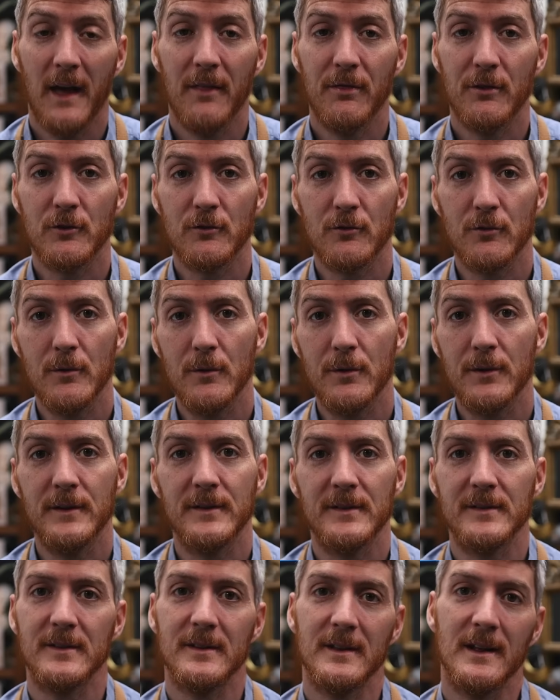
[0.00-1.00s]
And the truth
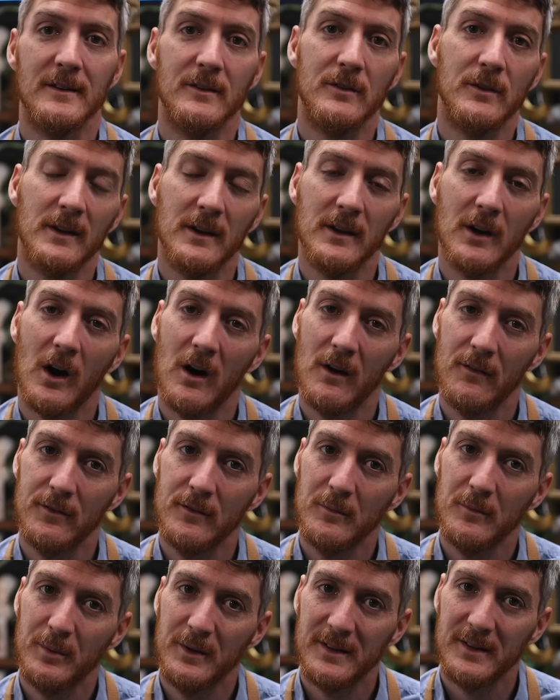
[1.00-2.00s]
is that you can
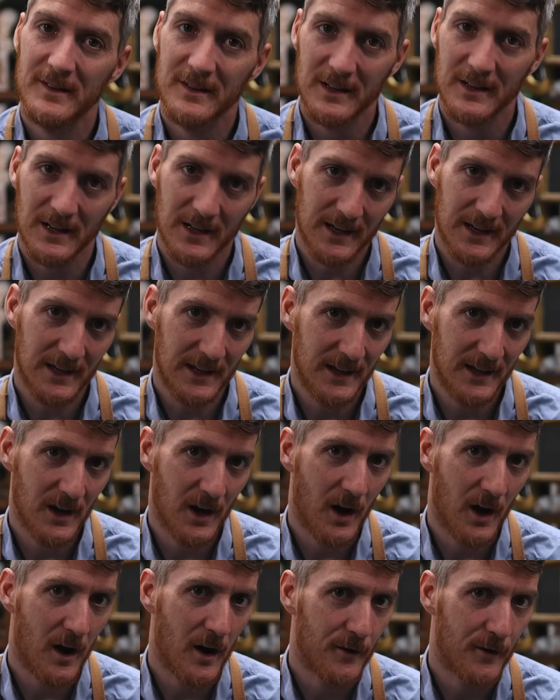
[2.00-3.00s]
often be slightly
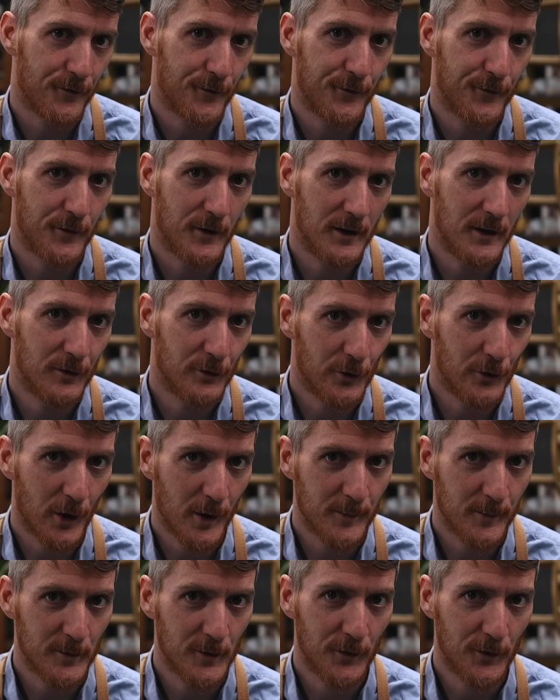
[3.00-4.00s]
off in
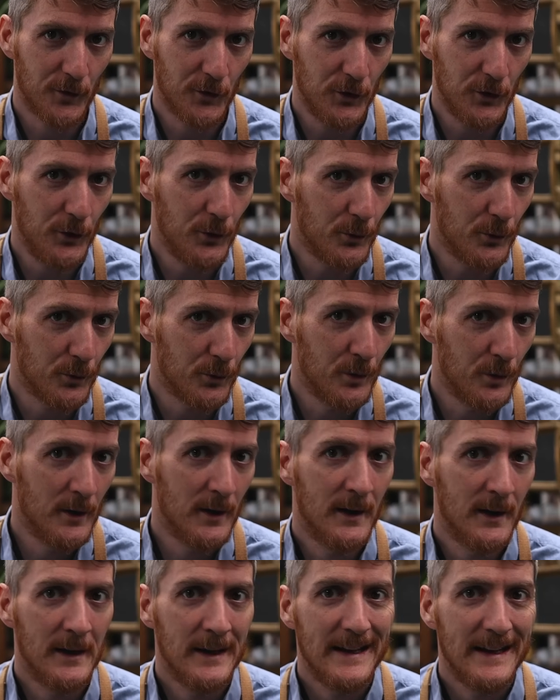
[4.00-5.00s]
terms of hue
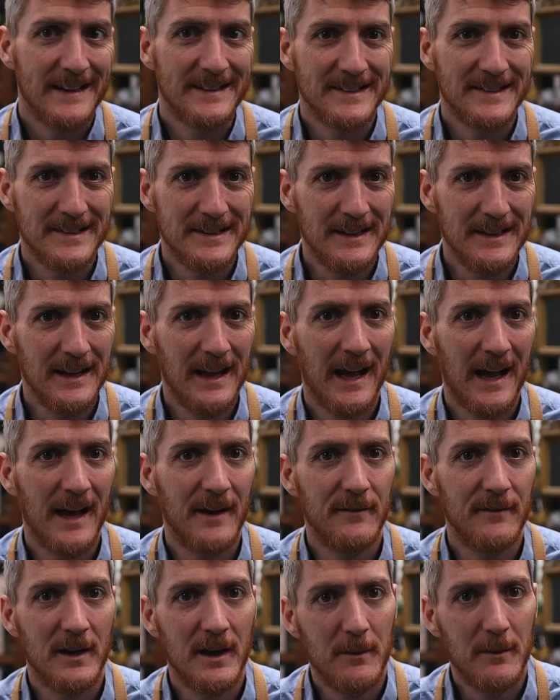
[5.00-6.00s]
and still
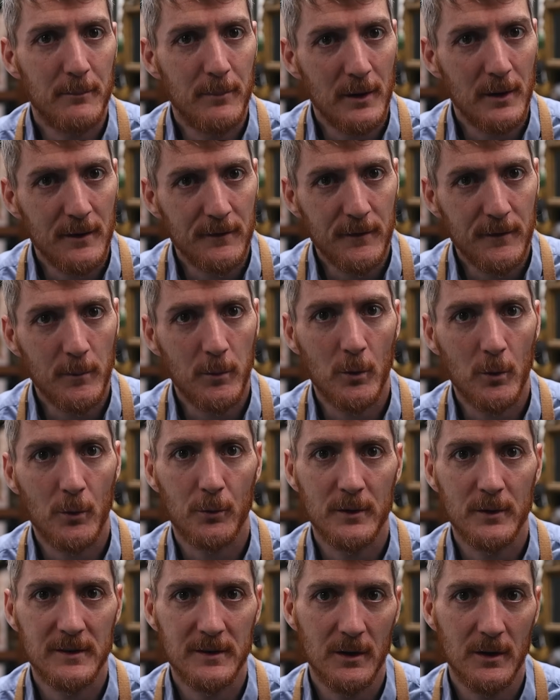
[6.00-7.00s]
have a believable
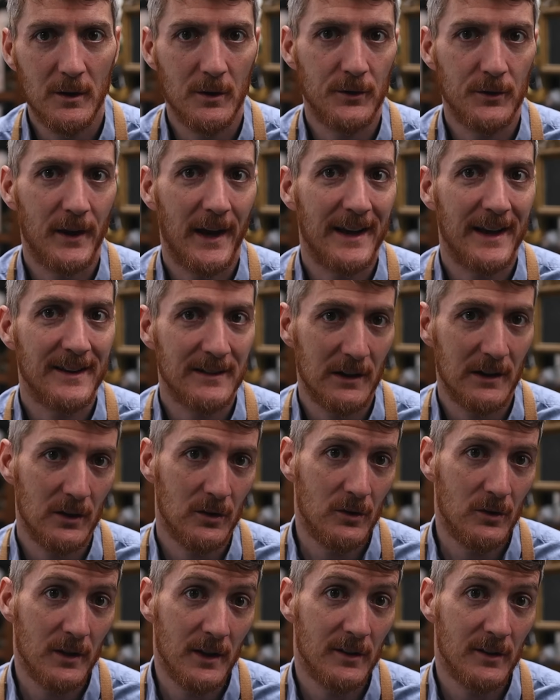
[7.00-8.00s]
result as
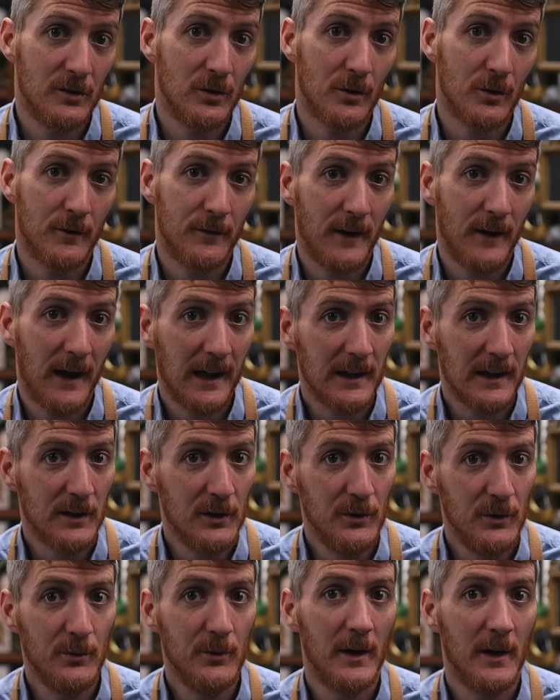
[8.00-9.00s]
long as your
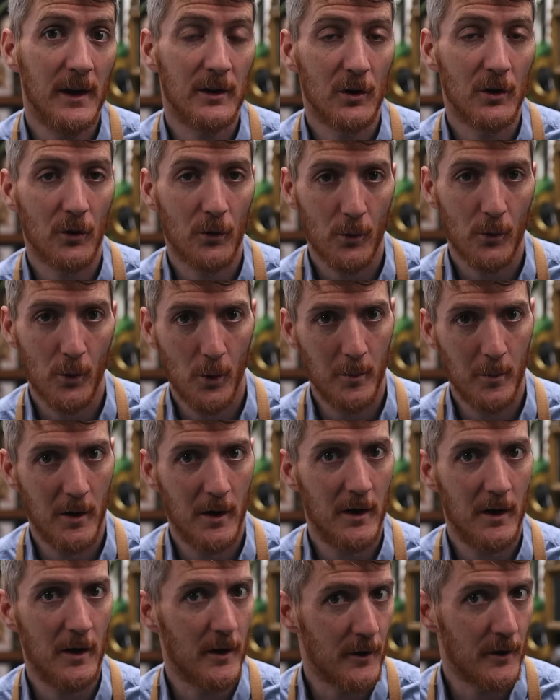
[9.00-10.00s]
value and
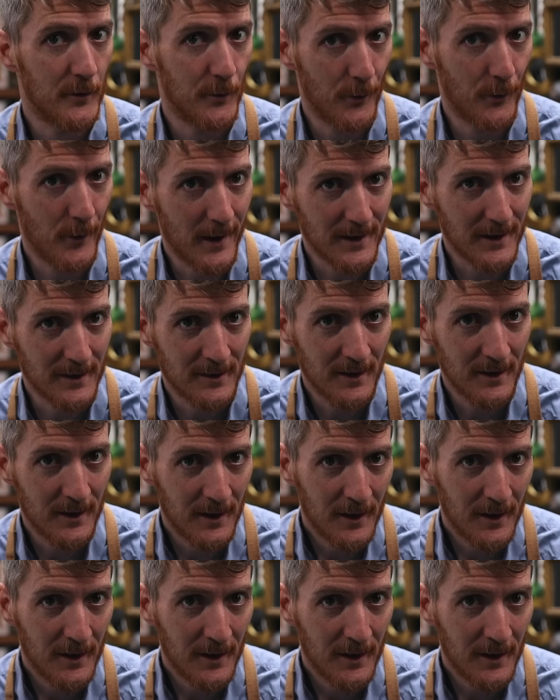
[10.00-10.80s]
chroma are right.